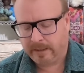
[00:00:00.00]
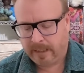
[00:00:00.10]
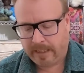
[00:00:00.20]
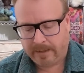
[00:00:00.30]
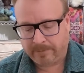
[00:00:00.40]

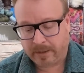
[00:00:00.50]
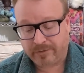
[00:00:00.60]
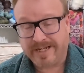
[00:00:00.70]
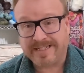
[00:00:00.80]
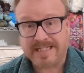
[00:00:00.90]
Color
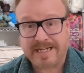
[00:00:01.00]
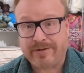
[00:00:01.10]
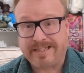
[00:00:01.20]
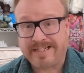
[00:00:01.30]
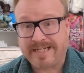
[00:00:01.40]
necessarily
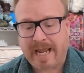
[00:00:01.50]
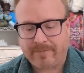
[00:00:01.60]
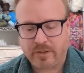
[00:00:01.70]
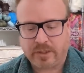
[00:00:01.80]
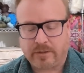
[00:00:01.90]
doesn't have a
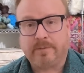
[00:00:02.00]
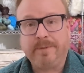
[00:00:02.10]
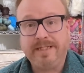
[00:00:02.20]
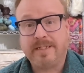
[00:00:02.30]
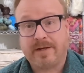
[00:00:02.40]
gender. He's
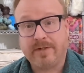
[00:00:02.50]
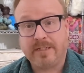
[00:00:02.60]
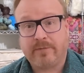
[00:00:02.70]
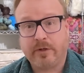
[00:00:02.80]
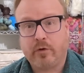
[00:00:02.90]
a
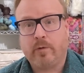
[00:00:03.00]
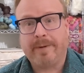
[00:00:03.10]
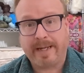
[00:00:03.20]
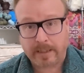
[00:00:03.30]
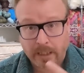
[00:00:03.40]
77-year-old
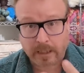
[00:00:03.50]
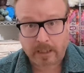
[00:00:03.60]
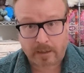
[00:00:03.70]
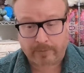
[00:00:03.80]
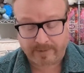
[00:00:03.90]
man.
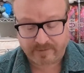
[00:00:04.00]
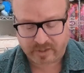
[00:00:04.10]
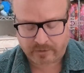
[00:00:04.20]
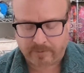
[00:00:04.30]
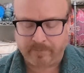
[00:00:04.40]
Color has a
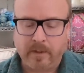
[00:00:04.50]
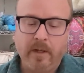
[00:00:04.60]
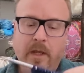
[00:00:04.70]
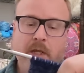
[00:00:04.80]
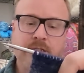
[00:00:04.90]
gender.
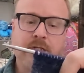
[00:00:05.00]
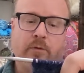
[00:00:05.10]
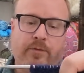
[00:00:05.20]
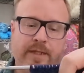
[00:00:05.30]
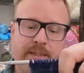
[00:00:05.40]
So
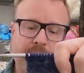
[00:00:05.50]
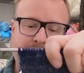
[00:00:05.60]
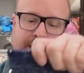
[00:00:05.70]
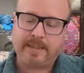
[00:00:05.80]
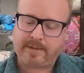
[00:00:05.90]
this
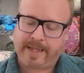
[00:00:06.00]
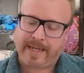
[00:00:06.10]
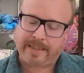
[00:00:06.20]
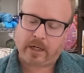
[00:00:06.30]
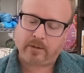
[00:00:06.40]
is that
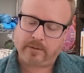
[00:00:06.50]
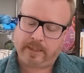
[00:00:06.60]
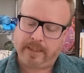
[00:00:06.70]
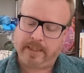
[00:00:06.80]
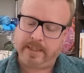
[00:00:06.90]
yarn. It
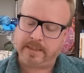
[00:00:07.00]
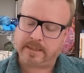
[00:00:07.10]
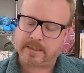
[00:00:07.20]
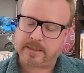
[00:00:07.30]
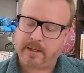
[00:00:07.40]

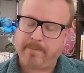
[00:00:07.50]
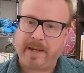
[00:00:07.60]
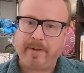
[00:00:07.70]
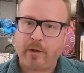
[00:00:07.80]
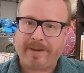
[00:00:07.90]
is baby
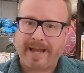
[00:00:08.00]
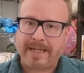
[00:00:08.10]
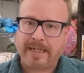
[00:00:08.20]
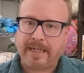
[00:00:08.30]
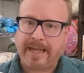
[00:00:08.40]

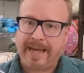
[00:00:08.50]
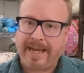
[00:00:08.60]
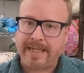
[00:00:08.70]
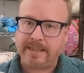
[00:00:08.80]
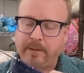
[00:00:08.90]
alpaca
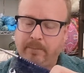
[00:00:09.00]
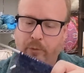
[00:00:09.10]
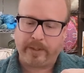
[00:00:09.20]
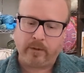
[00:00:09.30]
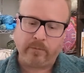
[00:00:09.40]
and
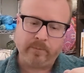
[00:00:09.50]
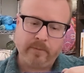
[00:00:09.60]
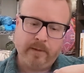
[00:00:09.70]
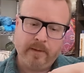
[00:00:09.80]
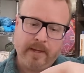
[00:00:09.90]
merino.
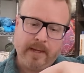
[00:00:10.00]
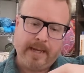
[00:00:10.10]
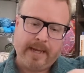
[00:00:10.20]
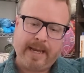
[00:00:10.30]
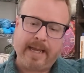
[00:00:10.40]

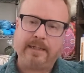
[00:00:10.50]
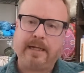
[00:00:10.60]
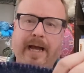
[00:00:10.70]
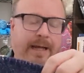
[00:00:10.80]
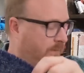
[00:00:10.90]
And
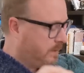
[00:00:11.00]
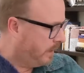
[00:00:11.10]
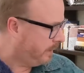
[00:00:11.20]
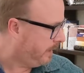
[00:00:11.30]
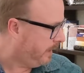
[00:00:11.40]
I've done
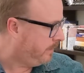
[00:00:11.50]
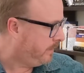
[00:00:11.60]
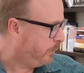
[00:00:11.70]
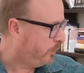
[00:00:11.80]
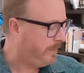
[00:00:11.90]
it in the
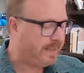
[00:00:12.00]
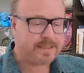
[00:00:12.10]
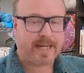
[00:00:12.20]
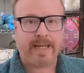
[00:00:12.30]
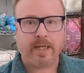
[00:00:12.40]

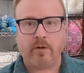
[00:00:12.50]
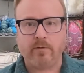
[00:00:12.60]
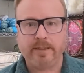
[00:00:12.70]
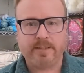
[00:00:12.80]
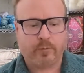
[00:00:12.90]
Ribiteo.
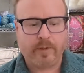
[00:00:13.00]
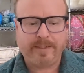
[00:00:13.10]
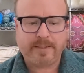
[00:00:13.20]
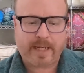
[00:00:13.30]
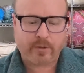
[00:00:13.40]
It's a
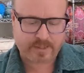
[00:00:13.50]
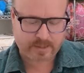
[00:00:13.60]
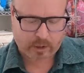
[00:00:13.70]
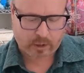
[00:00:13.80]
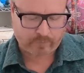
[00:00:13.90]
Ribiteo
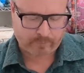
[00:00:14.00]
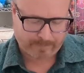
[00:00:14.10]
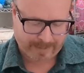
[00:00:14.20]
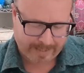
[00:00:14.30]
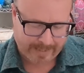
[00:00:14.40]
scarf
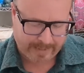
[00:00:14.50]
by